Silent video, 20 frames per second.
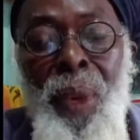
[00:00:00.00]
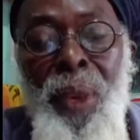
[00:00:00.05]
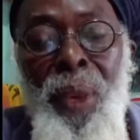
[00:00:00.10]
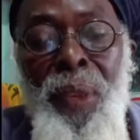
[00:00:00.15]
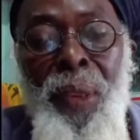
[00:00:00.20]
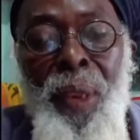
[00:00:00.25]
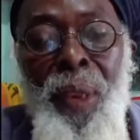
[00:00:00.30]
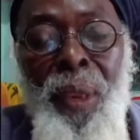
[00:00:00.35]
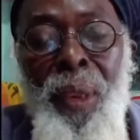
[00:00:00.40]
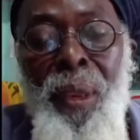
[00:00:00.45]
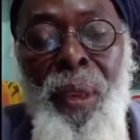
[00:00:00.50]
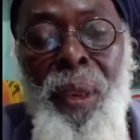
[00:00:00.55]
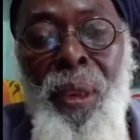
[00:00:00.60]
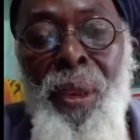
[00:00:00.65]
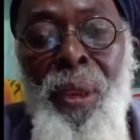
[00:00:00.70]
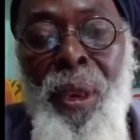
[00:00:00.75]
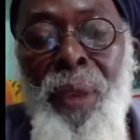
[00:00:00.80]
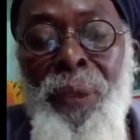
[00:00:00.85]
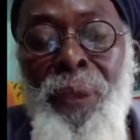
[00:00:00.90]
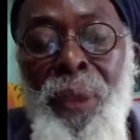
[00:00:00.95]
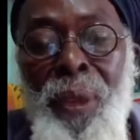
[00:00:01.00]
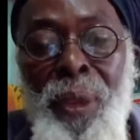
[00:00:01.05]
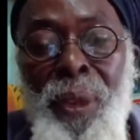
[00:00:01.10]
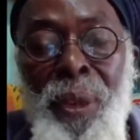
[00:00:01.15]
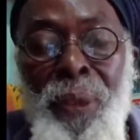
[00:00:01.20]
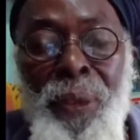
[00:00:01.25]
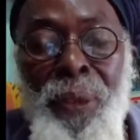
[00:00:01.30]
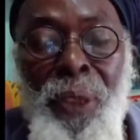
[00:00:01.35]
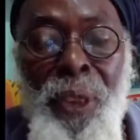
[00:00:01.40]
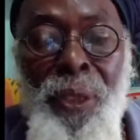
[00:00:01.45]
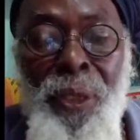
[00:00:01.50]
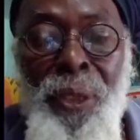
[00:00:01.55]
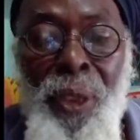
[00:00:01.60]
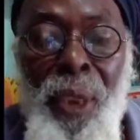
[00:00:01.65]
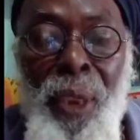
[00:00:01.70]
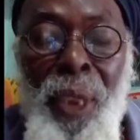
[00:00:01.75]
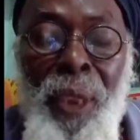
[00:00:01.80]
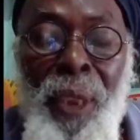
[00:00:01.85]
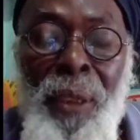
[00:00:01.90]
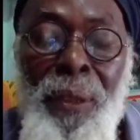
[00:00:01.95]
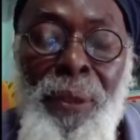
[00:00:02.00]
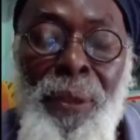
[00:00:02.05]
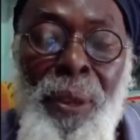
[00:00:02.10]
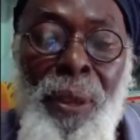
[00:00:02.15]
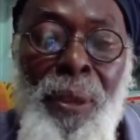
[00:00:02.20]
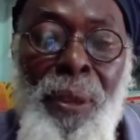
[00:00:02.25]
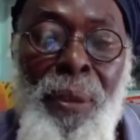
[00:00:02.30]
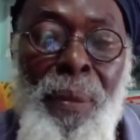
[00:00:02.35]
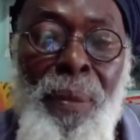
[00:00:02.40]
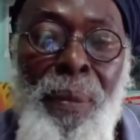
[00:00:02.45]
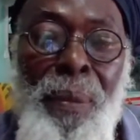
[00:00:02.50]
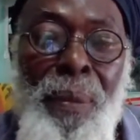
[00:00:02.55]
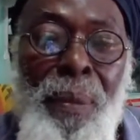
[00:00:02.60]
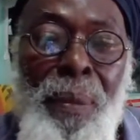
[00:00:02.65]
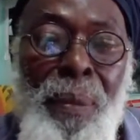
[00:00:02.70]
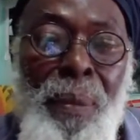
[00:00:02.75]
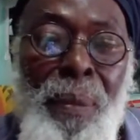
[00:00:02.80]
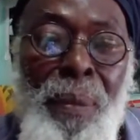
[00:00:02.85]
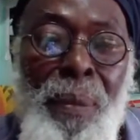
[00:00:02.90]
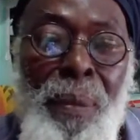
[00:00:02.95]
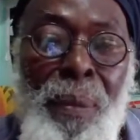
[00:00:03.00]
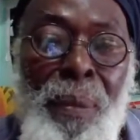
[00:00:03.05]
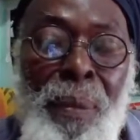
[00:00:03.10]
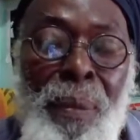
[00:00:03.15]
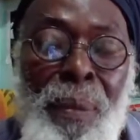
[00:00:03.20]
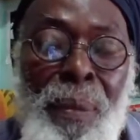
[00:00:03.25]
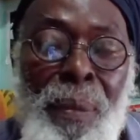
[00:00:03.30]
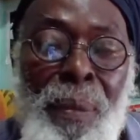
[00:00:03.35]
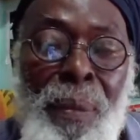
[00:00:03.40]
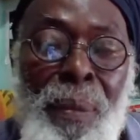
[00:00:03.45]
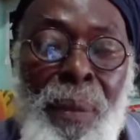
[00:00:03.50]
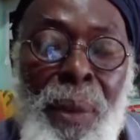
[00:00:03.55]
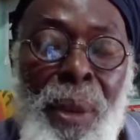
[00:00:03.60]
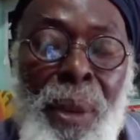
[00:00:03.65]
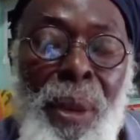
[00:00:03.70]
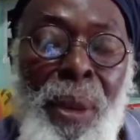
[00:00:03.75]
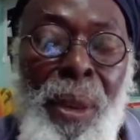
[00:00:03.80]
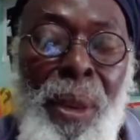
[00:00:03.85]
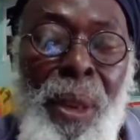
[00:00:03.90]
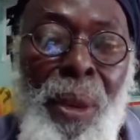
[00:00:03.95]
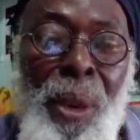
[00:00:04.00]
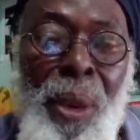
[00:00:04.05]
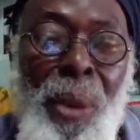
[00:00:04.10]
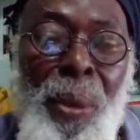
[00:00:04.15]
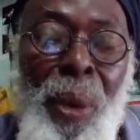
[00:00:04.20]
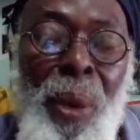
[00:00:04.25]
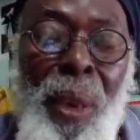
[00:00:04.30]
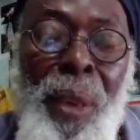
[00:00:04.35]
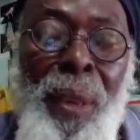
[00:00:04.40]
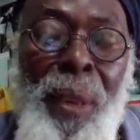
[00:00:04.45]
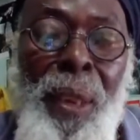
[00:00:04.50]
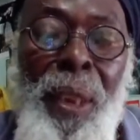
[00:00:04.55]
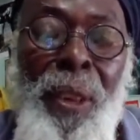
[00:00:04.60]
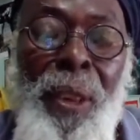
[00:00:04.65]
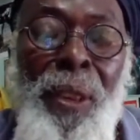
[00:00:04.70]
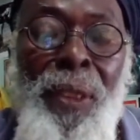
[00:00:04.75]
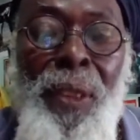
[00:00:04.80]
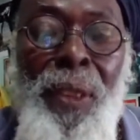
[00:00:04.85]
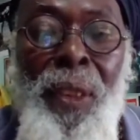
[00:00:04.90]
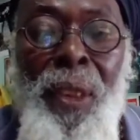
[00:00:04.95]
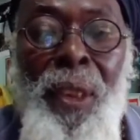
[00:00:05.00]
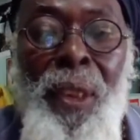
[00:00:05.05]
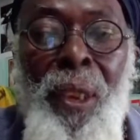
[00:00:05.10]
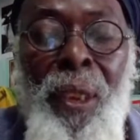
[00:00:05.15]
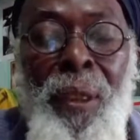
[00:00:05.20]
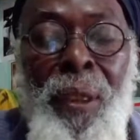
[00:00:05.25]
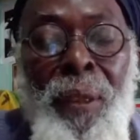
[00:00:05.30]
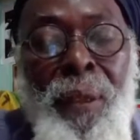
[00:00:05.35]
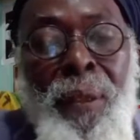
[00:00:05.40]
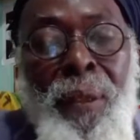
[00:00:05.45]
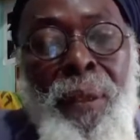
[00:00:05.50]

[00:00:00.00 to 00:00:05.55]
The setting thereof and give thanks to life and eat air and water in a seat and